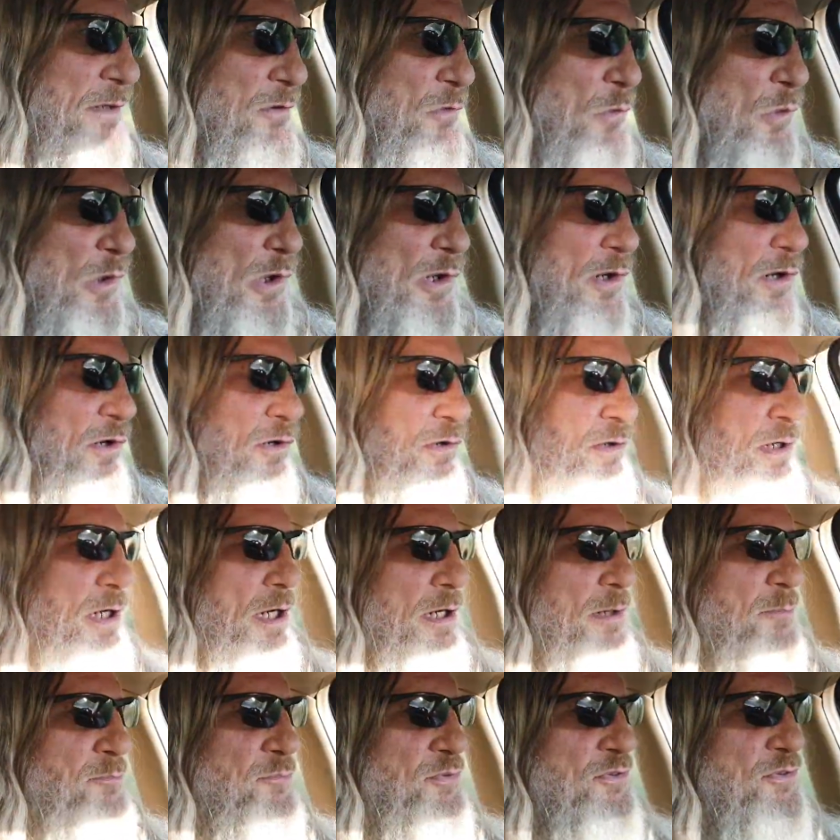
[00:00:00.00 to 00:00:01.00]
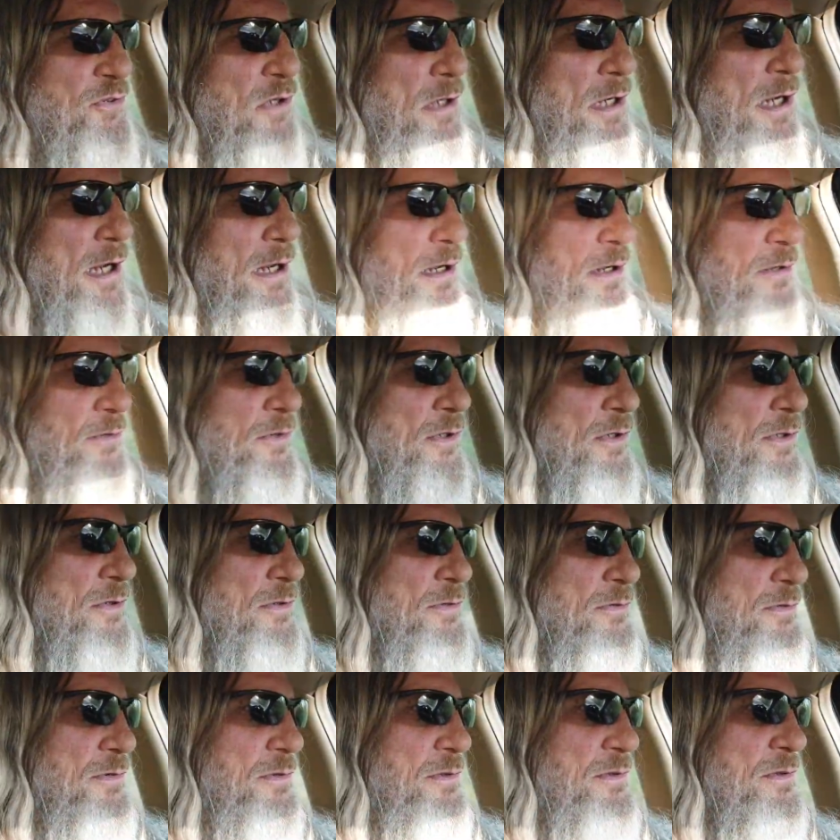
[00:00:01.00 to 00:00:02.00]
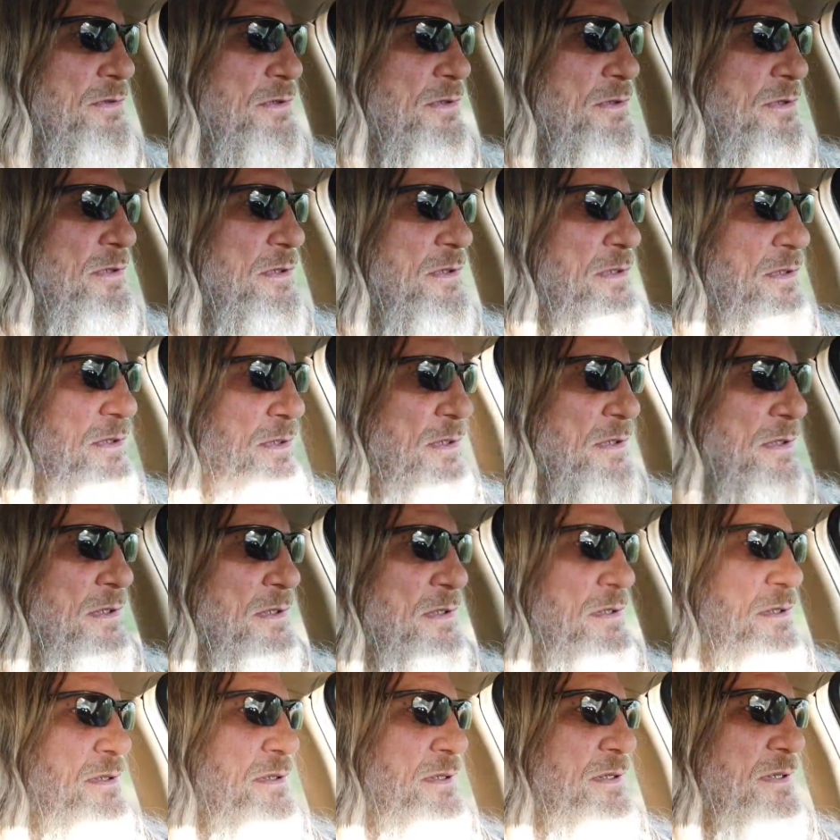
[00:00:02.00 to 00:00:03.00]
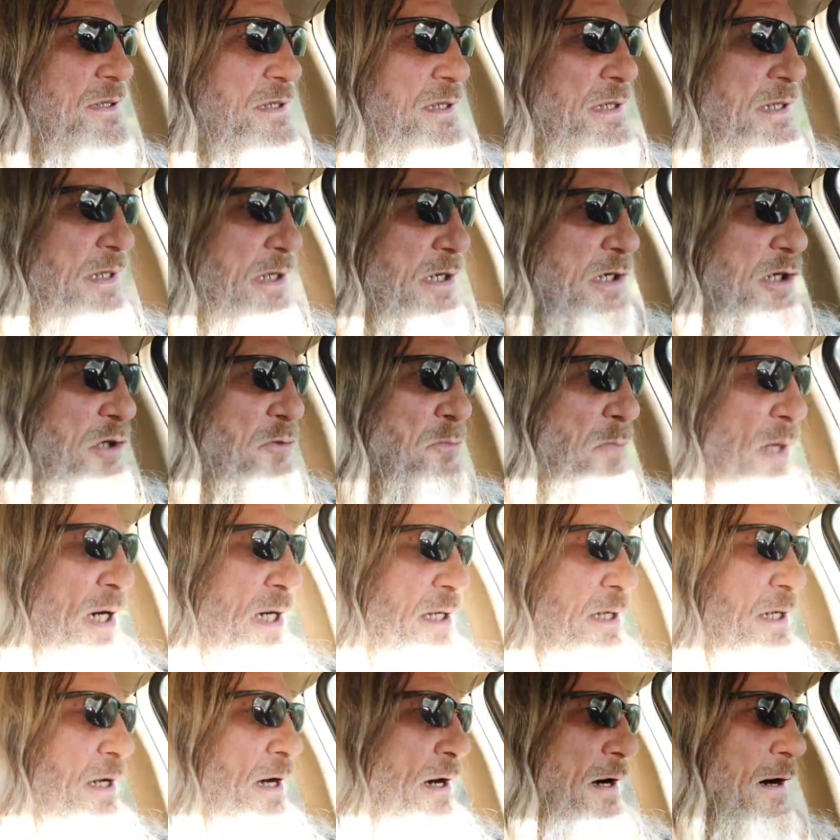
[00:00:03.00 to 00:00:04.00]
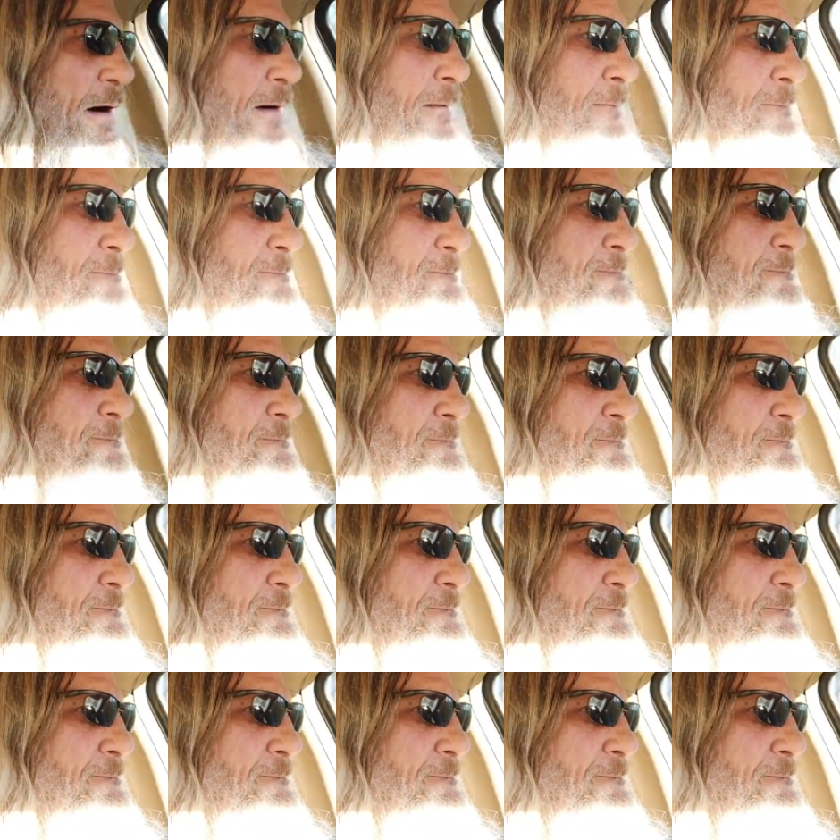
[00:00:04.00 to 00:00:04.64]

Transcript: and the world comes together in kumbaya.